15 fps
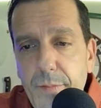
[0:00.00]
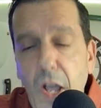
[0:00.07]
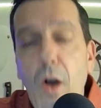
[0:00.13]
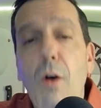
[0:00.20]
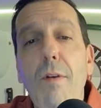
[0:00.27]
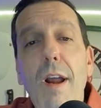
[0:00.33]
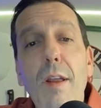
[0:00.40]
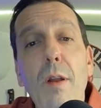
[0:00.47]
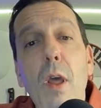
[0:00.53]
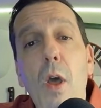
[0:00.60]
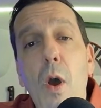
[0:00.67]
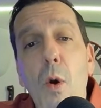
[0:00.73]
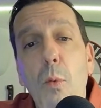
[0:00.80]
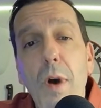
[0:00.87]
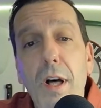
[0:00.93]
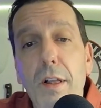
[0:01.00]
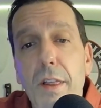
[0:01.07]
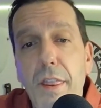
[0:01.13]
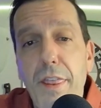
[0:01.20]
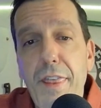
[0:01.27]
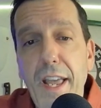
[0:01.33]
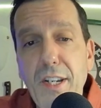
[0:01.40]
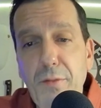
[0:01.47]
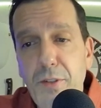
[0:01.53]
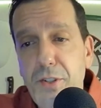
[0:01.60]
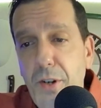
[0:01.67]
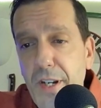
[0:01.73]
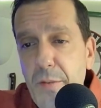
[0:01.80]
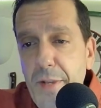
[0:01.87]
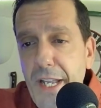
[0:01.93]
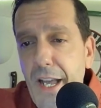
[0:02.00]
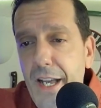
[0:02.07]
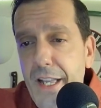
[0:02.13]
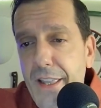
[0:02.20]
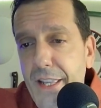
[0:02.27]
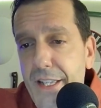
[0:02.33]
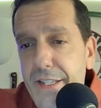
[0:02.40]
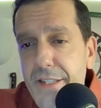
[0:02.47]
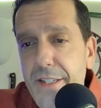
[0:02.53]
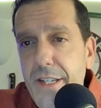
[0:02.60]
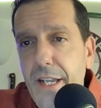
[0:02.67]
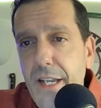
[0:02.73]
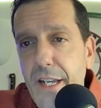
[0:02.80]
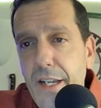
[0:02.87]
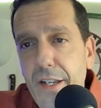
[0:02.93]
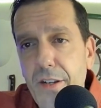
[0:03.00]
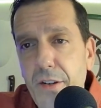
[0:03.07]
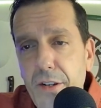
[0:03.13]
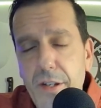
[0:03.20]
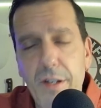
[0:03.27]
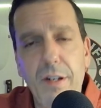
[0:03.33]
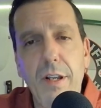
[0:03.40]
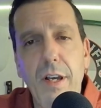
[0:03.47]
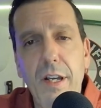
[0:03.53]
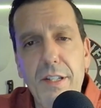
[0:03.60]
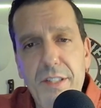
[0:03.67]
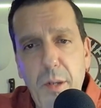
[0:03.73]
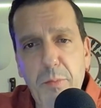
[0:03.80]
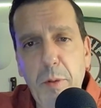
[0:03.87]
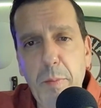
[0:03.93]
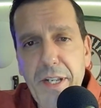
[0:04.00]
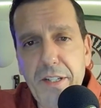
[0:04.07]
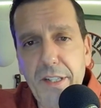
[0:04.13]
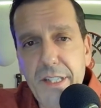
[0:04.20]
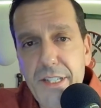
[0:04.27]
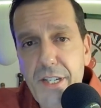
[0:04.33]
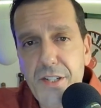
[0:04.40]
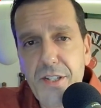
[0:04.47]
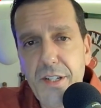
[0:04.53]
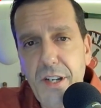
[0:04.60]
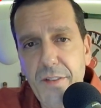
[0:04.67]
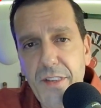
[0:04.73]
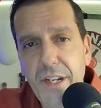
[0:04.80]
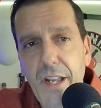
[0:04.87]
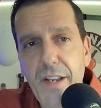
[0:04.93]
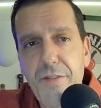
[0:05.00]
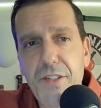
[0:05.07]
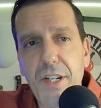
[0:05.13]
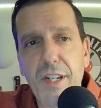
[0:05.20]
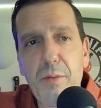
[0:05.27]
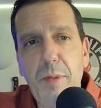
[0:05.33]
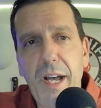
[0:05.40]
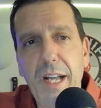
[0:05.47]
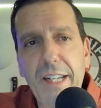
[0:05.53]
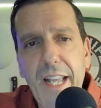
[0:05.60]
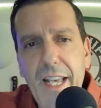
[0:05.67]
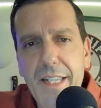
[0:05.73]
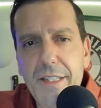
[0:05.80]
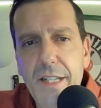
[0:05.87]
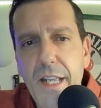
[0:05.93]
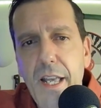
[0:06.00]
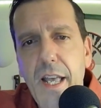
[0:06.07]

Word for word: All right. Well, thanks for joining me on this. Uh, uh, supplemental edition of the Knife Junkie podcast.